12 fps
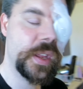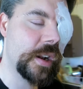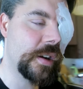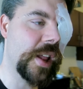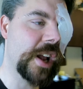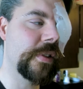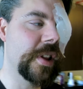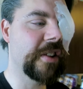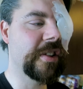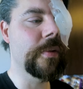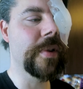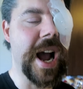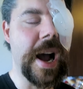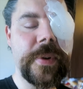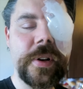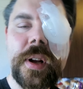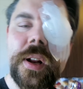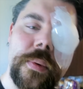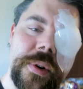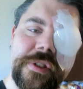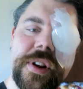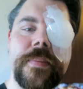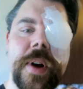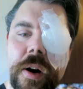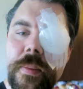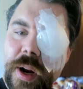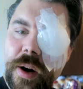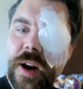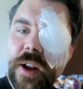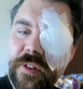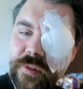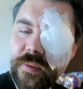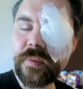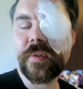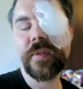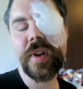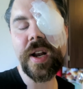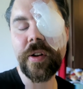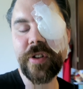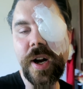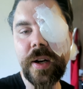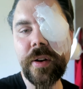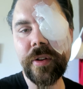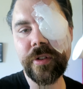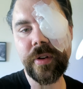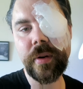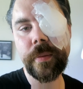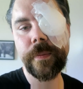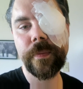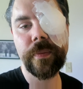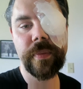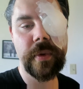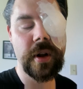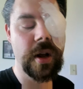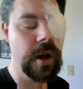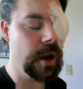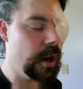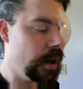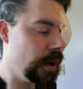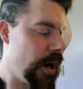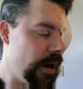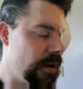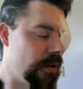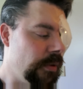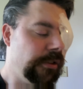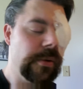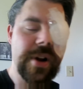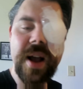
you know, that's what they said it would happen and it would just get better and better as it goes on. So I don't know. We'll see what